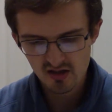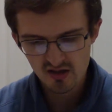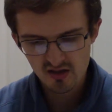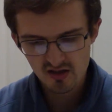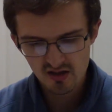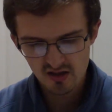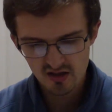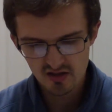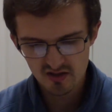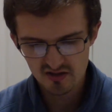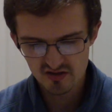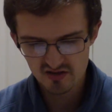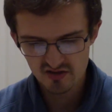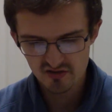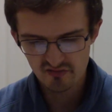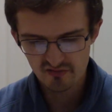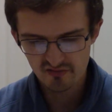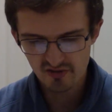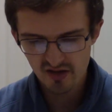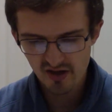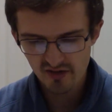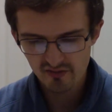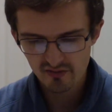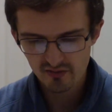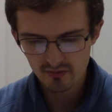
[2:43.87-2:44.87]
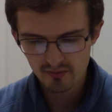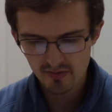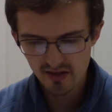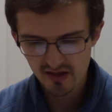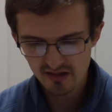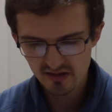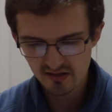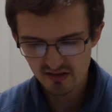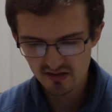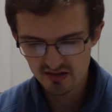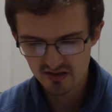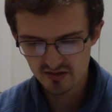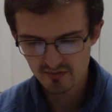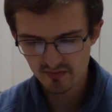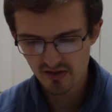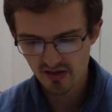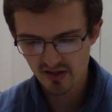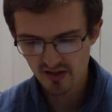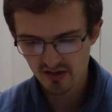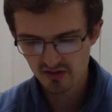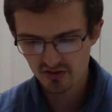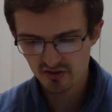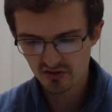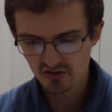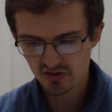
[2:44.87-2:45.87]
a survival mechanism
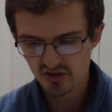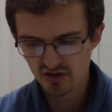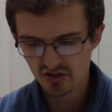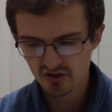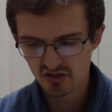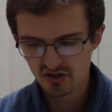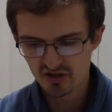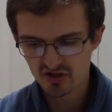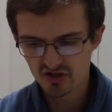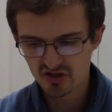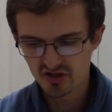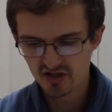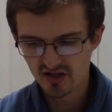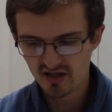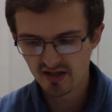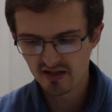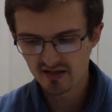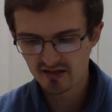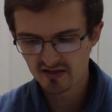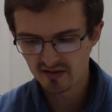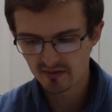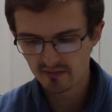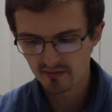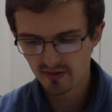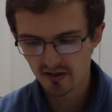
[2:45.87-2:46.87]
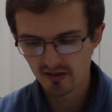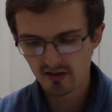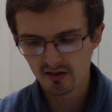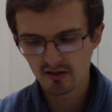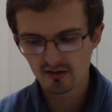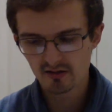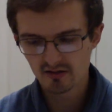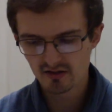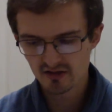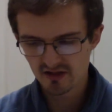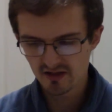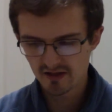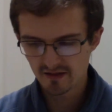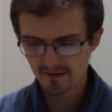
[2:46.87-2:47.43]
anchored in our genetics and biology.